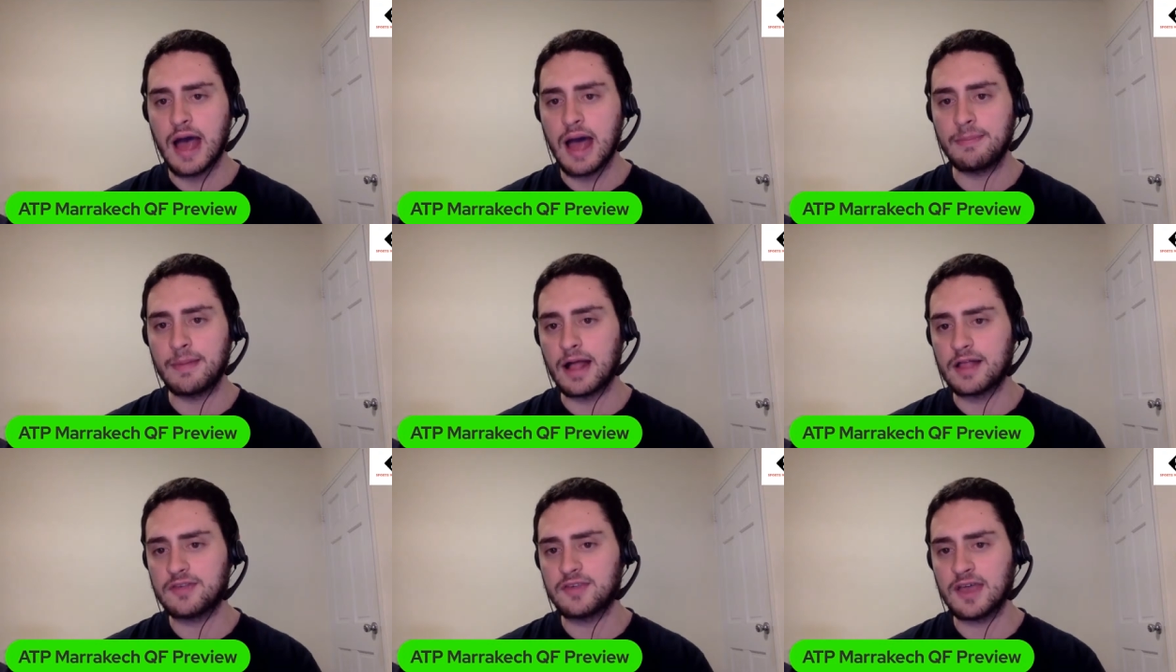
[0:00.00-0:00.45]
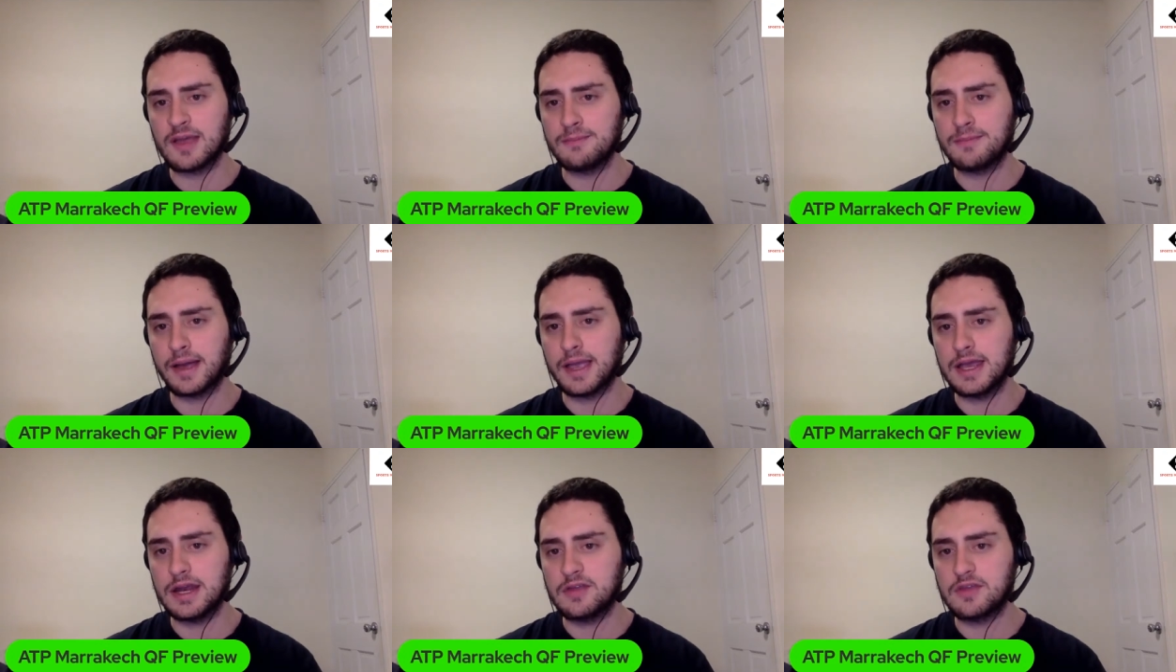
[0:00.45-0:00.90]
I'm not
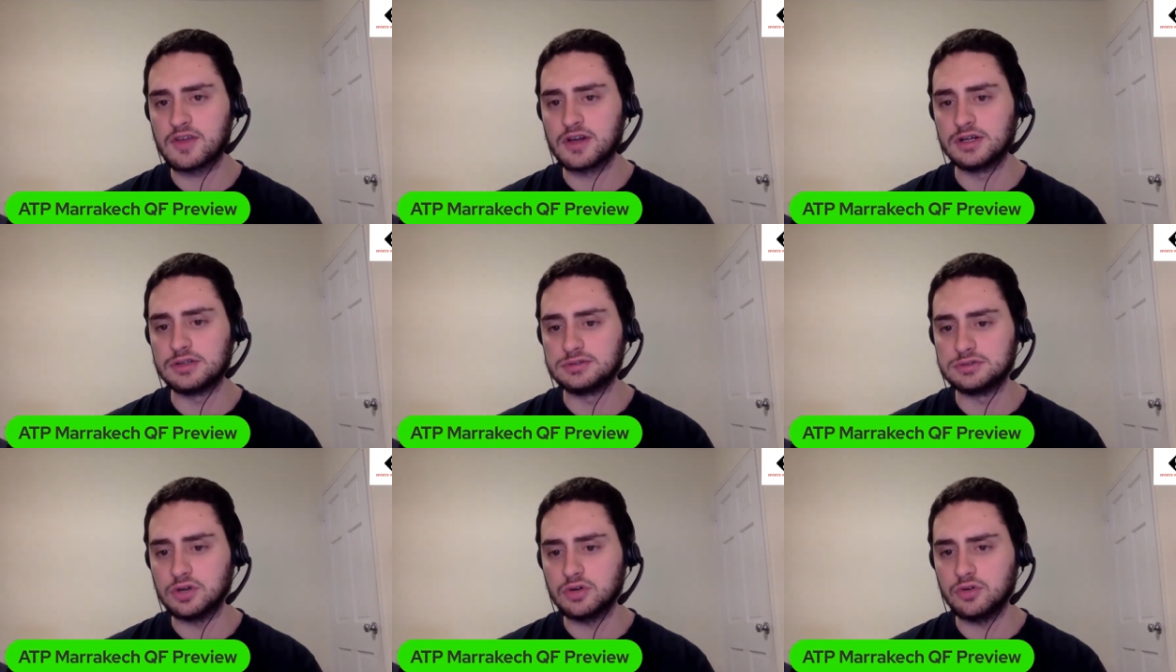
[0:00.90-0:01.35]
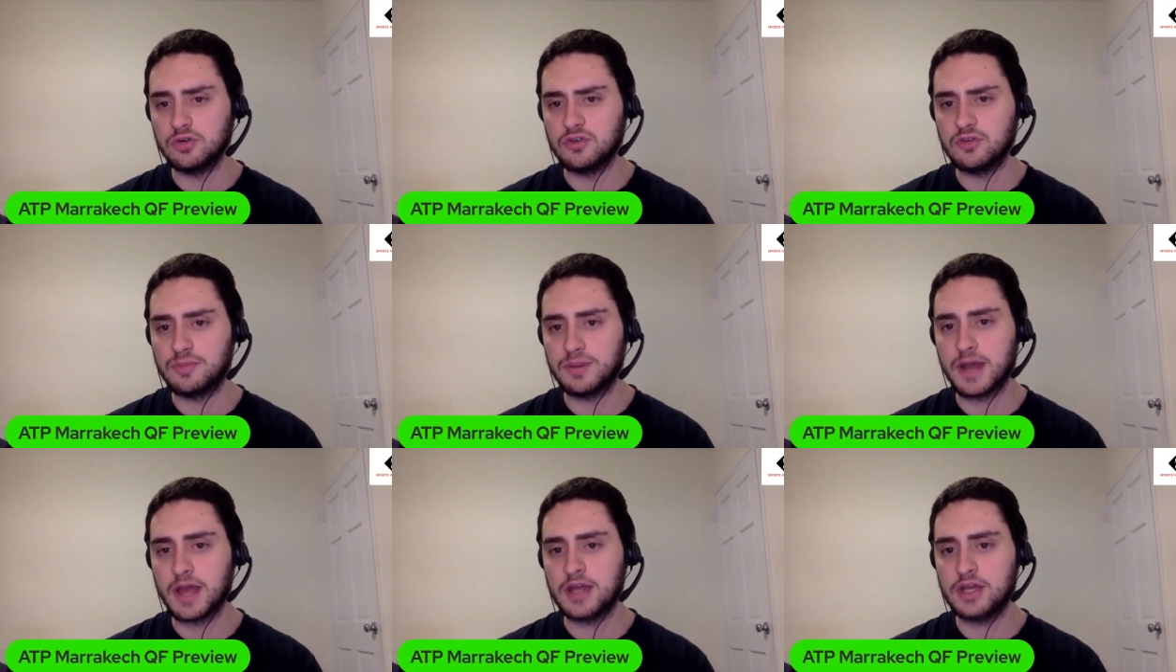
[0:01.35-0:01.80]
saying Baena is going to
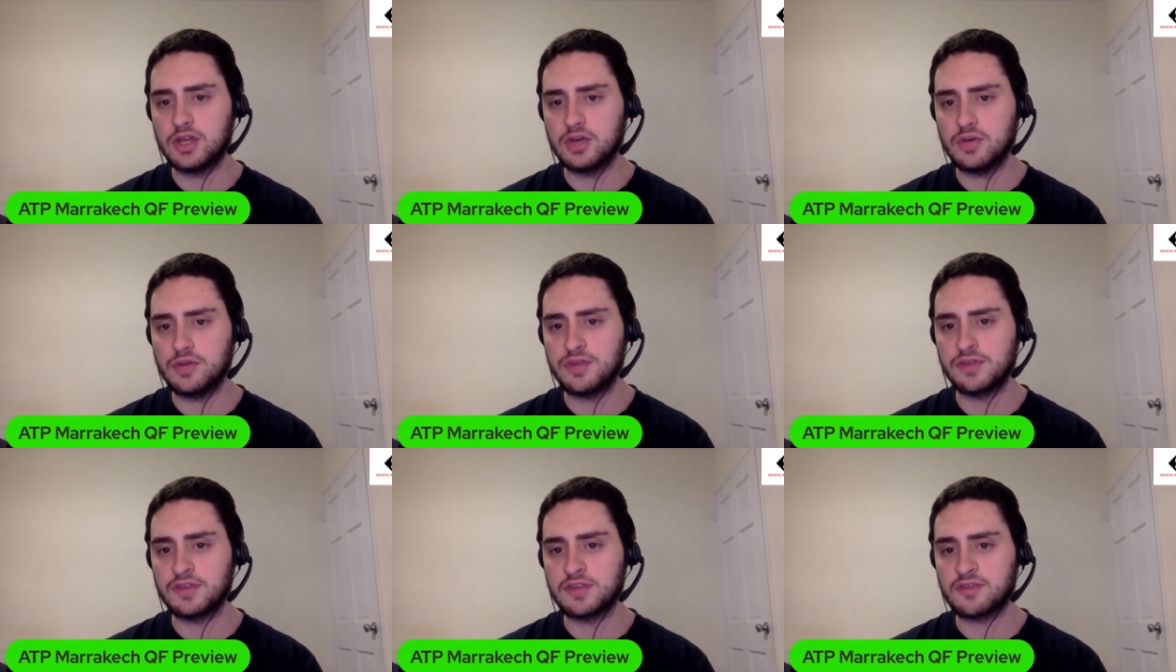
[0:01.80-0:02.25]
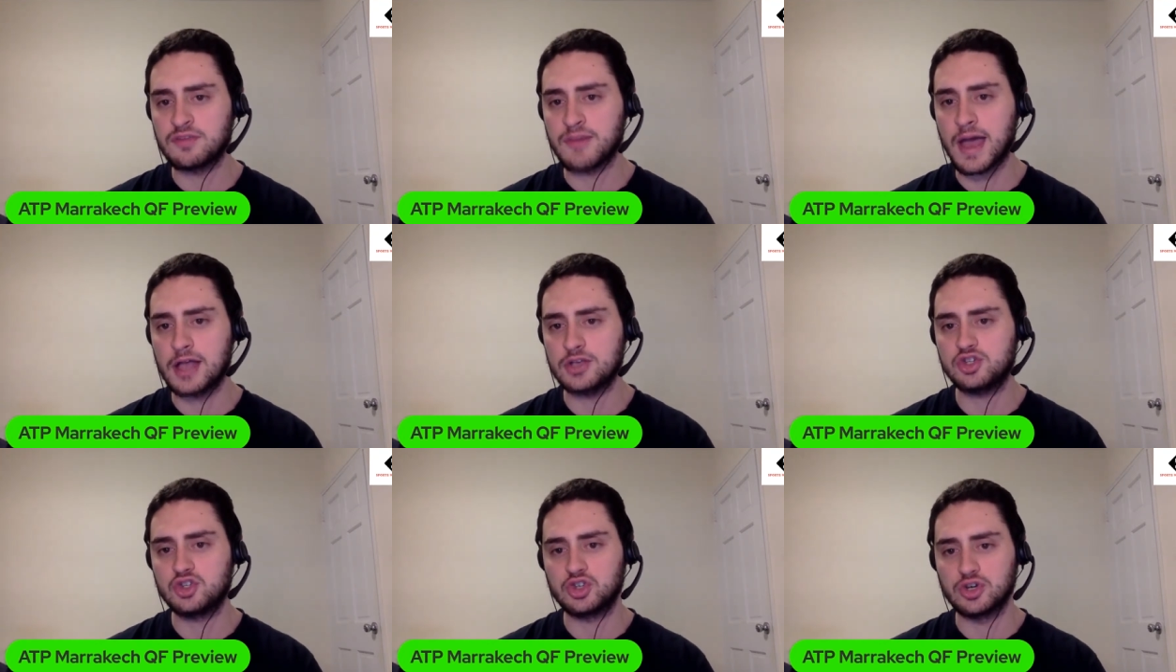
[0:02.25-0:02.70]
lose, but I do think this
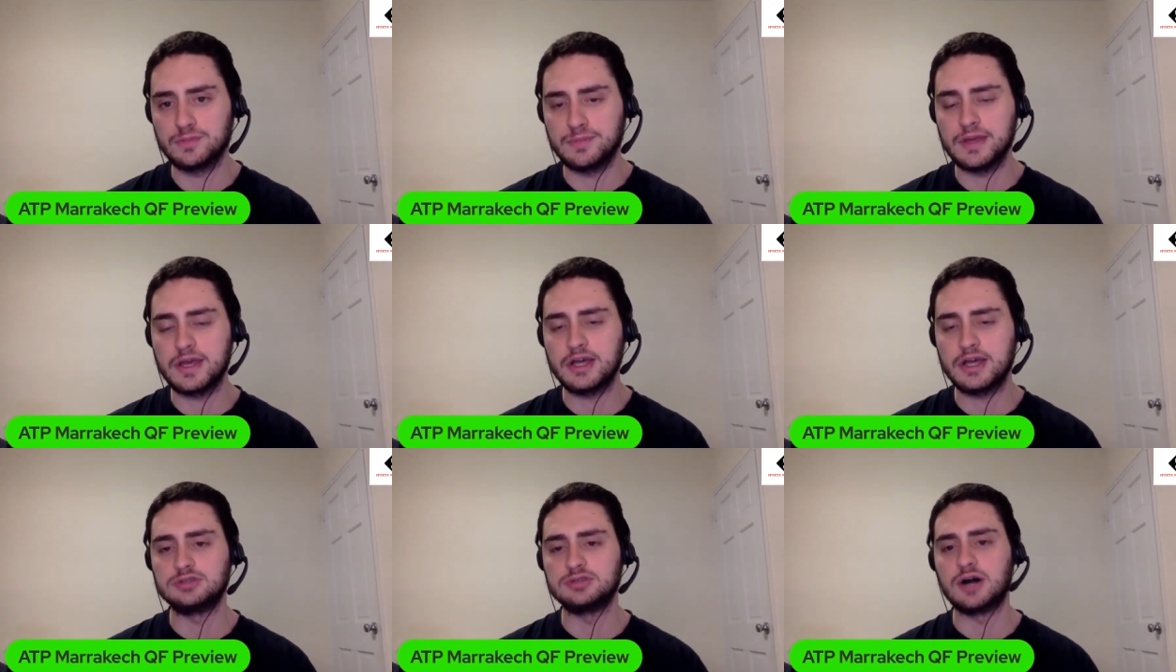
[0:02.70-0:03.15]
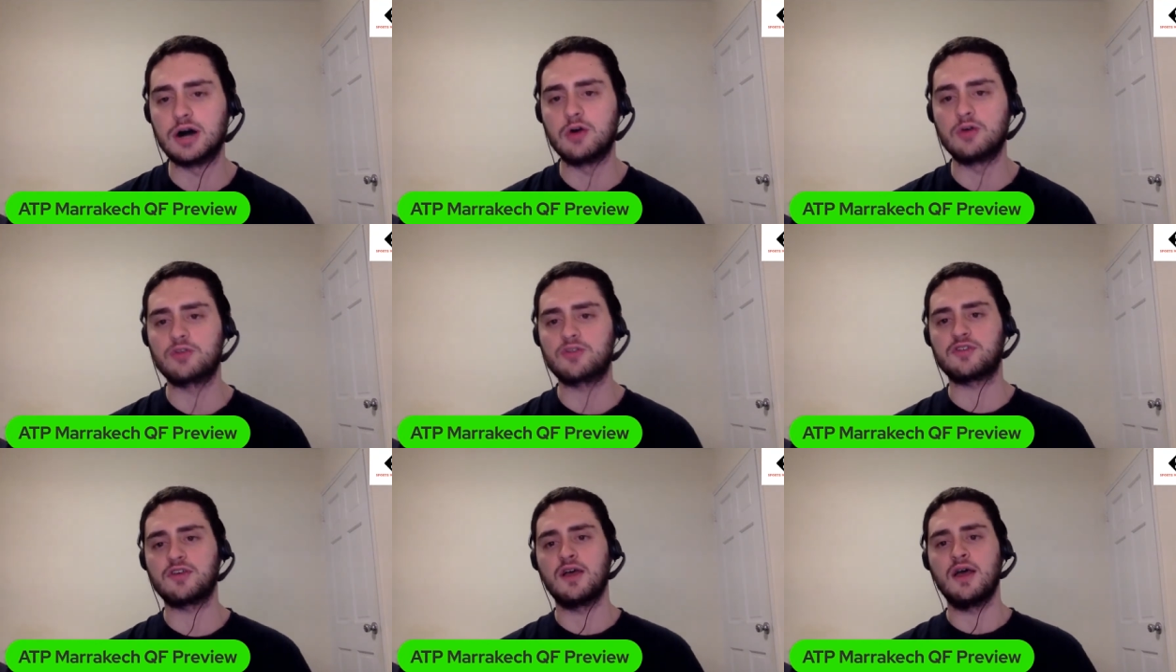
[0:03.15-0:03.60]
match should be
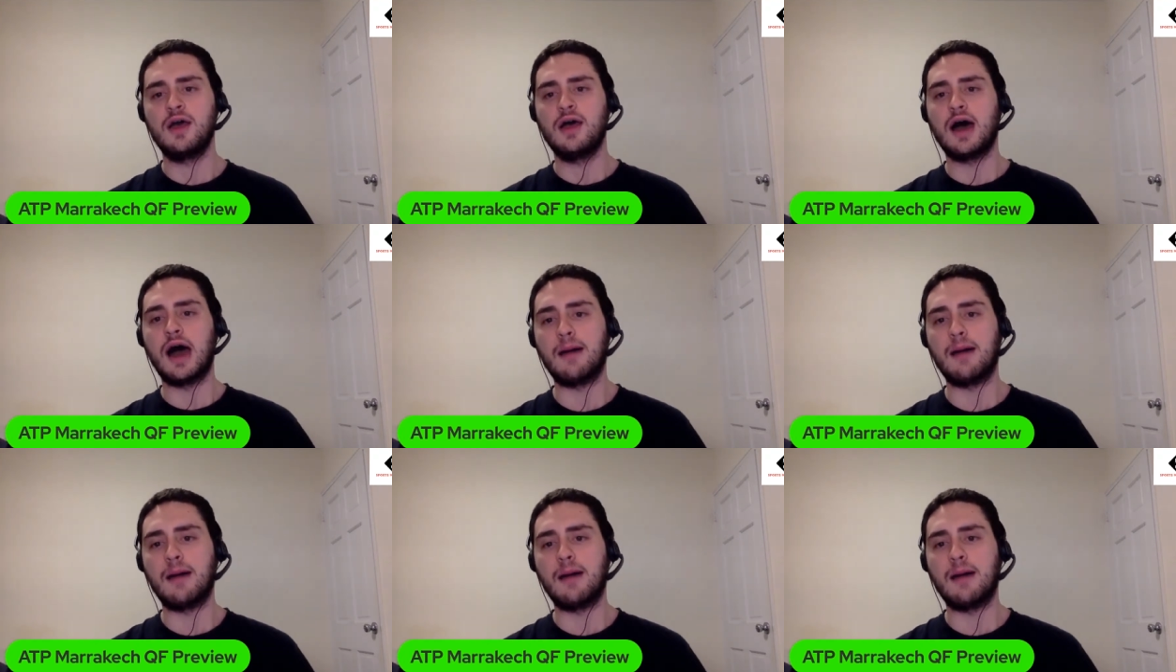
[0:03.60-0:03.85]
close.